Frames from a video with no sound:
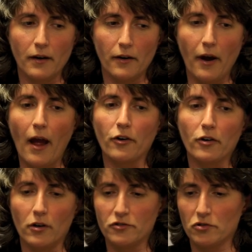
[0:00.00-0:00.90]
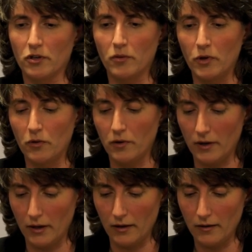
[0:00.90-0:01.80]
our agricultural
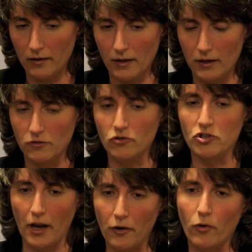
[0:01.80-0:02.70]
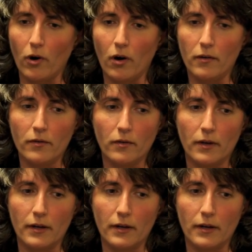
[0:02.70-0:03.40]
community in general